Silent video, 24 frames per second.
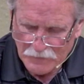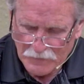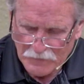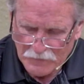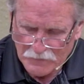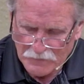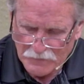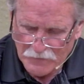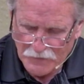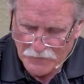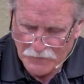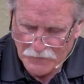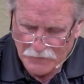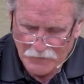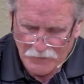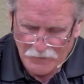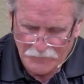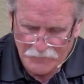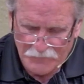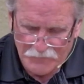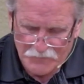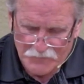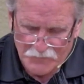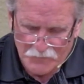neither
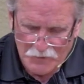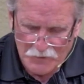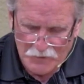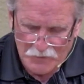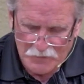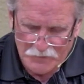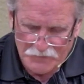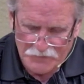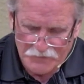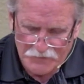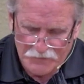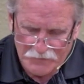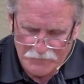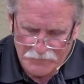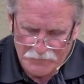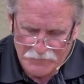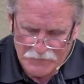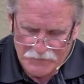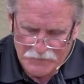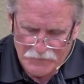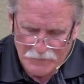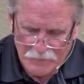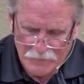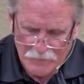of his
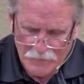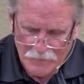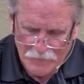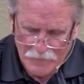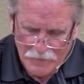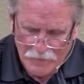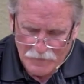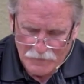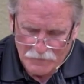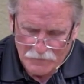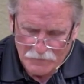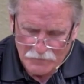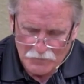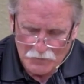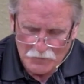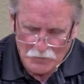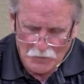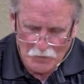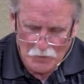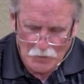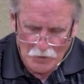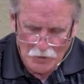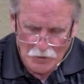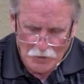relatives
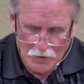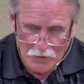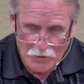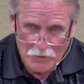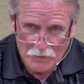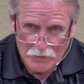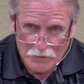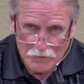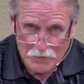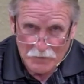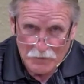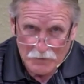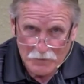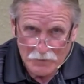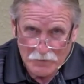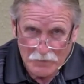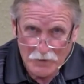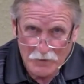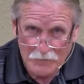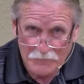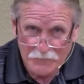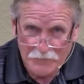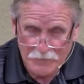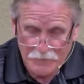nor
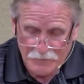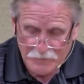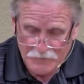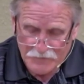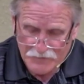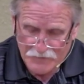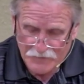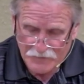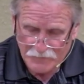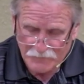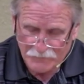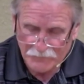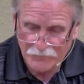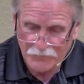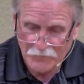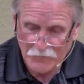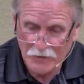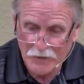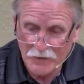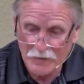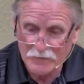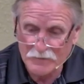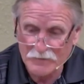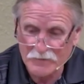of his
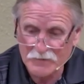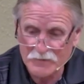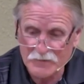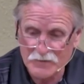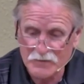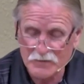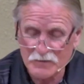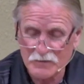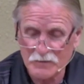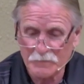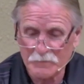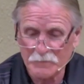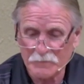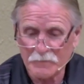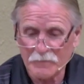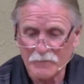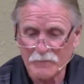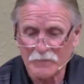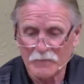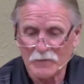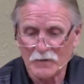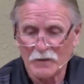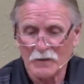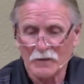friends.
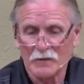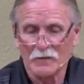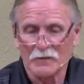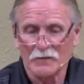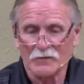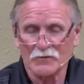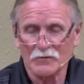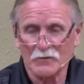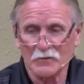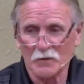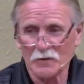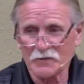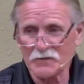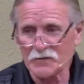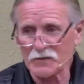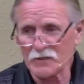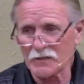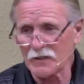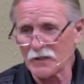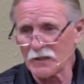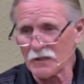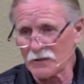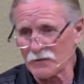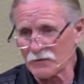So, once
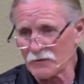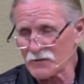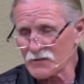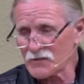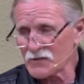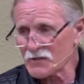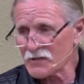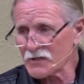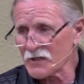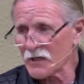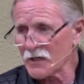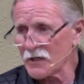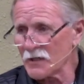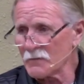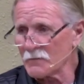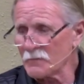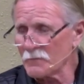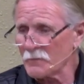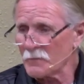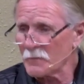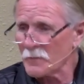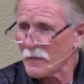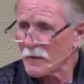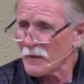again, the
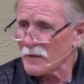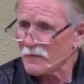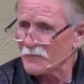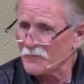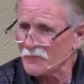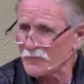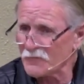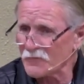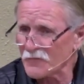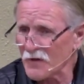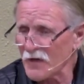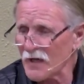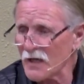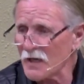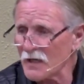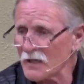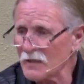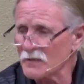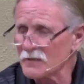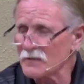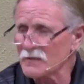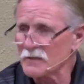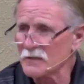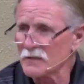same
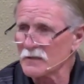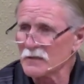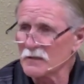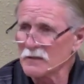fate